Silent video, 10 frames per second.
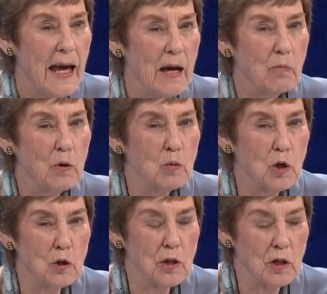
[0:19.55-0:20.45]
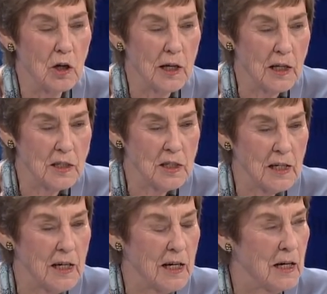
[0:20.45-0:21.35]
And we will go to the audience
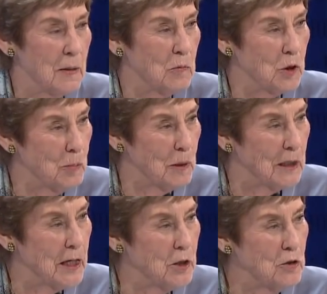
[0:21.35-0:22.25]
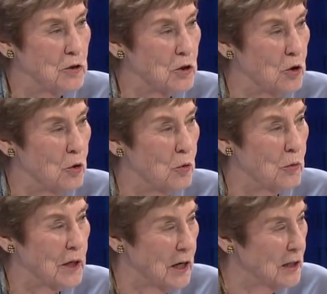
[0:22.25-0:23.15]
um, a little bit later, so
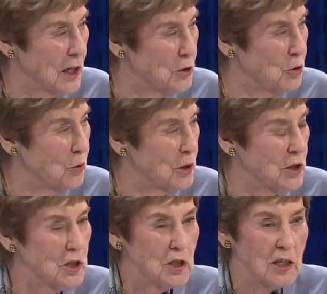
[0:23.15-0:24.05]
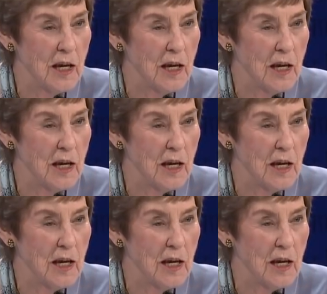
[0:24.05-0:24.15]
uh, get your questions.